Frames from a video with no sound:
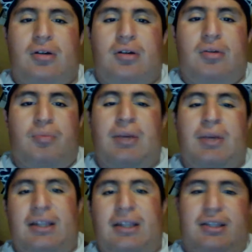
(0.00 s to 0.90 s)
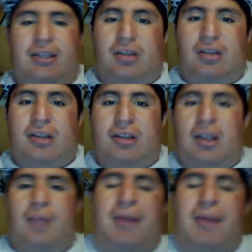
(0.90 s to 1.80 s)
But yet, you get
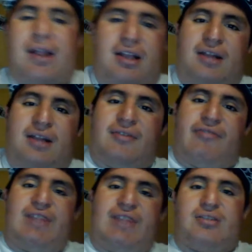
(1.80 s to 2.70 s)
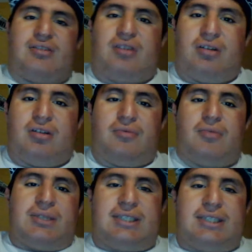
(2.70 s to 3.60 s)
paid to invest in a little bit of
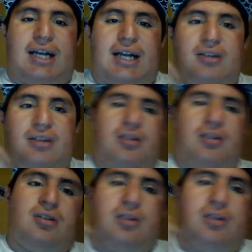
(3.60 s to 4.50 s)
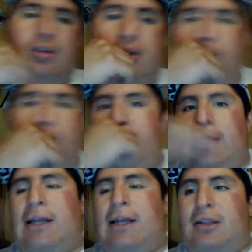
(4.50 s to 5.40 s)
stock. Then you
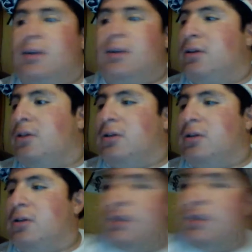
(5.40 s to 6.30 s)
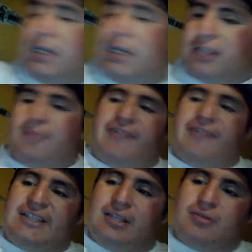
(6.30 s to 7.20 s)
get Dickens investing
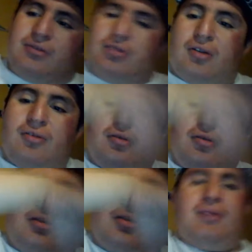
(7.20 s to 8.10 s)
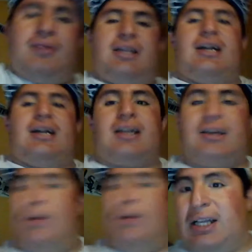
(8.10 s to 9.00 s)
into the, even
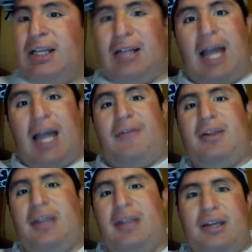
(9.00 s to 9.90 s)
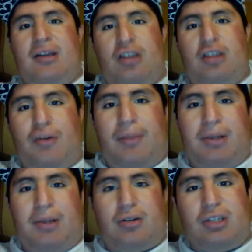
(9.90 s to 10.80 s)
Dickens left to win the Bears
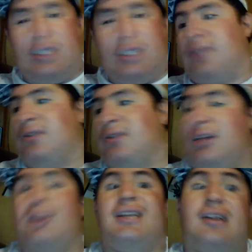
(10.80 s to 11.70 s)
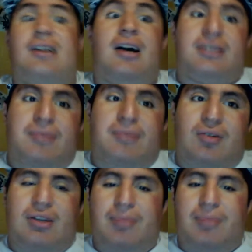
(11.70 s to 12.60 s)
organization. He got Dickens to be winning the
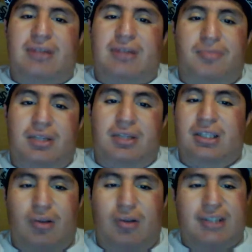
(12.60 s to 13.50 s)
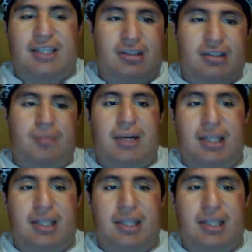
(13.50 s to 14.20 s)
Bears, the White Sox a little bit.